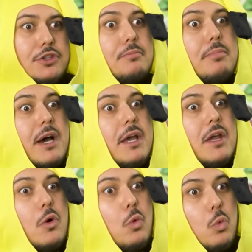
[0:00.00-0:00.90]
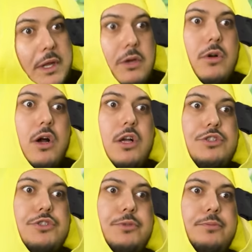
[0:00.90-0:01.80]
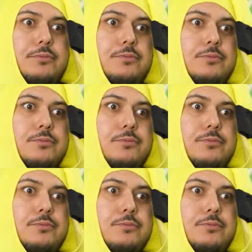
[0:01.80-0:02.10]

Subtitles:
to buy a real costume.